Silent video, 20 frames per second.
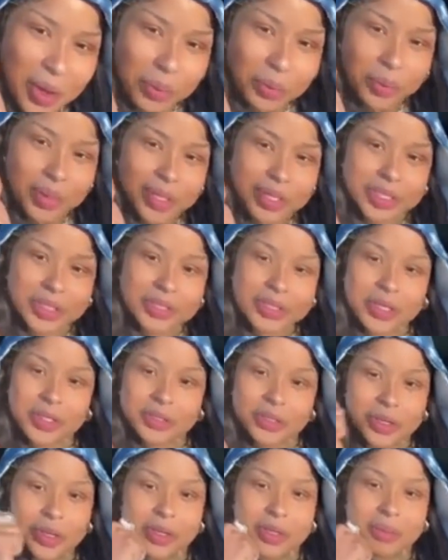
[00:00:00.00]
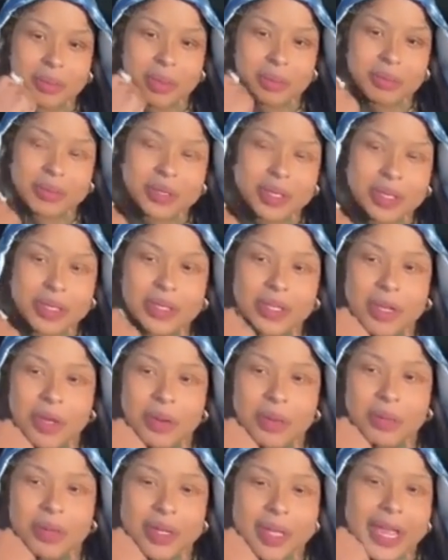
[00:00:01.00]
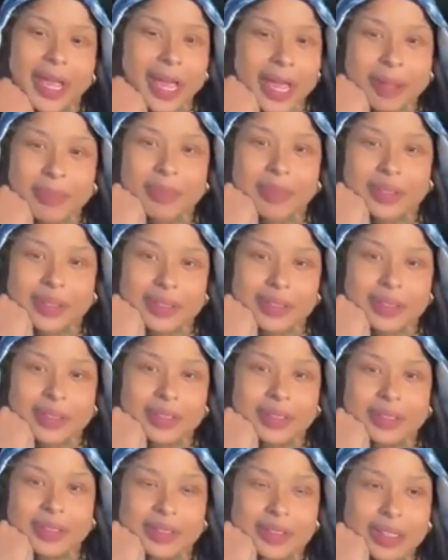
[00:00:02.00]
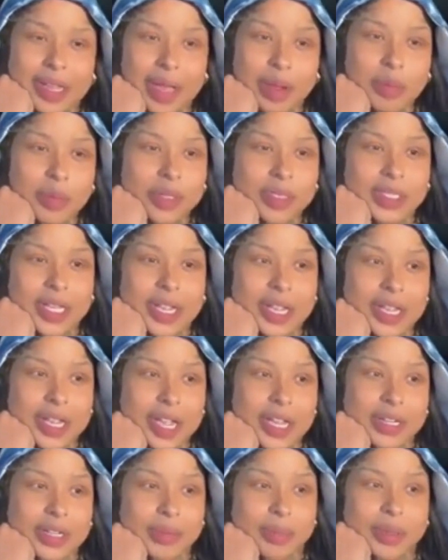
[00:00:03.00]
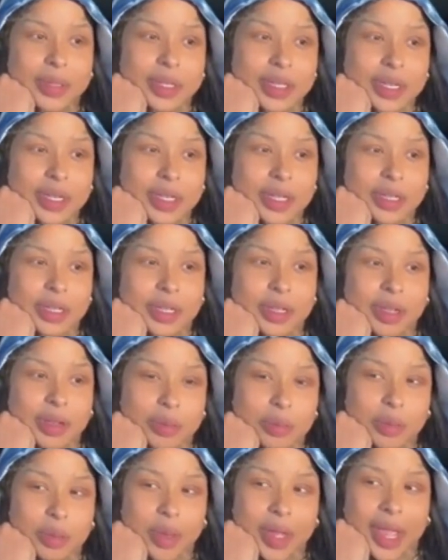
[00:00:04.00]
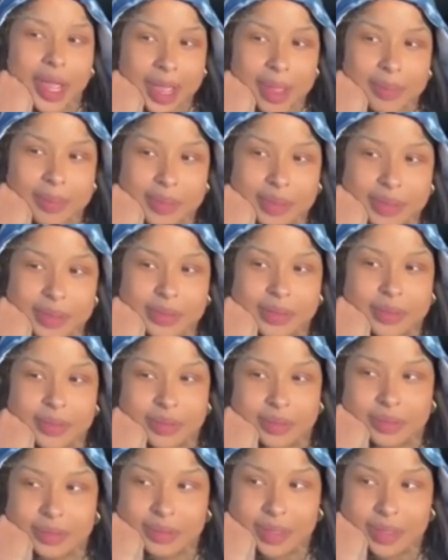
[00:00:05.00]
Y'all, what is y'all talking about? I'm telling y'all what happened. I would take accountability of what happened.